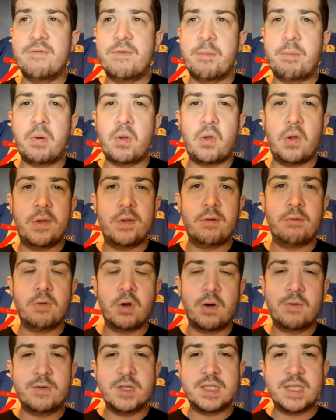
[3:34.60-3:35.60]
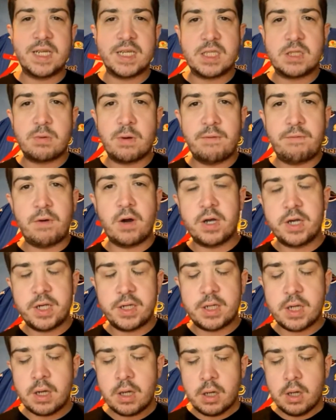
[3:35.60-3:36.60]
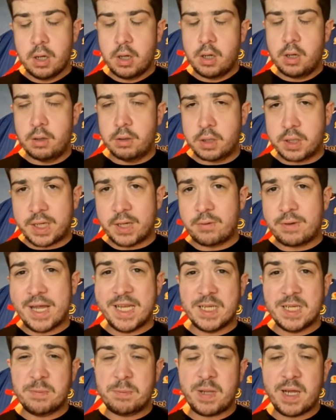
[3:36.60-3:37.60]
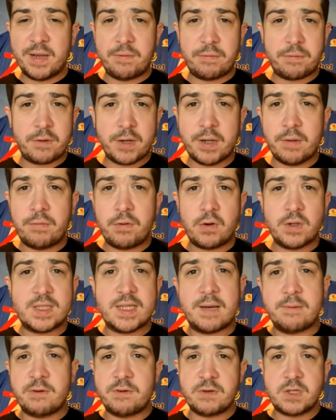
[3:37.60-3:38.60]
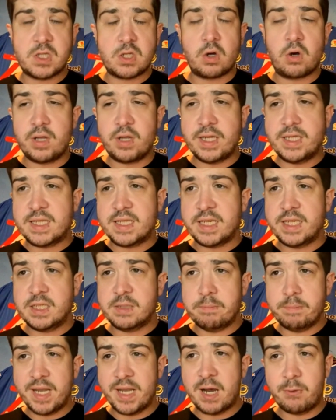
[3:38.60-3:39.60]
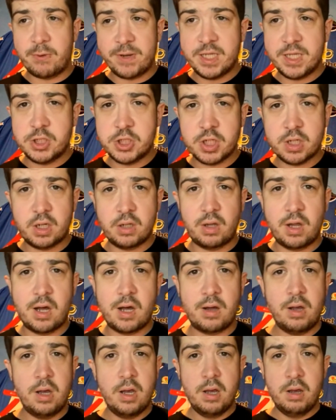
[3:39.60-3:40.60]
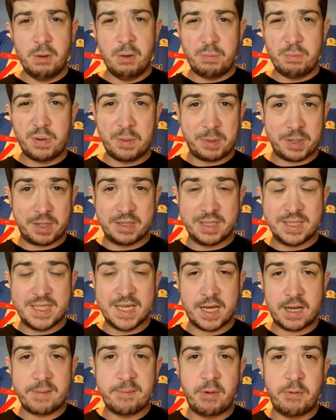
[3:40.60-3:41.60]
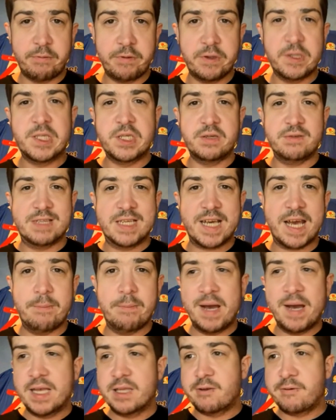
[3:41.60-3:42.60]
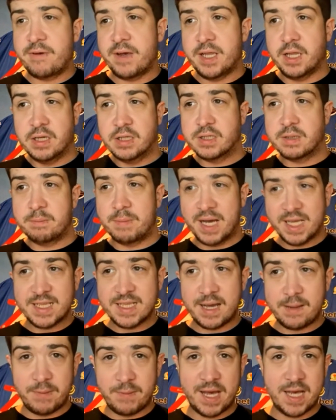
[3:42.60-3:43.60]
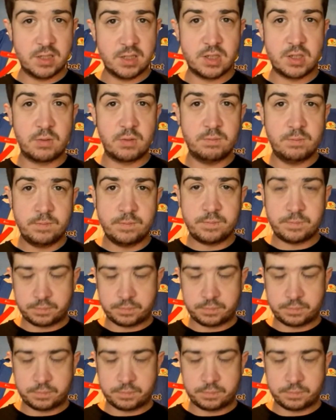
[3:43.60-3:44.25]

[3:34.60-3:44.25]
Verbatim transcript: of a bullet that Rovers need to avoid. Kilkenny's played three or four times for Stoke this season, been out injured a lot. Probably going to take a month or two to get back to fitness, and by the time that's done,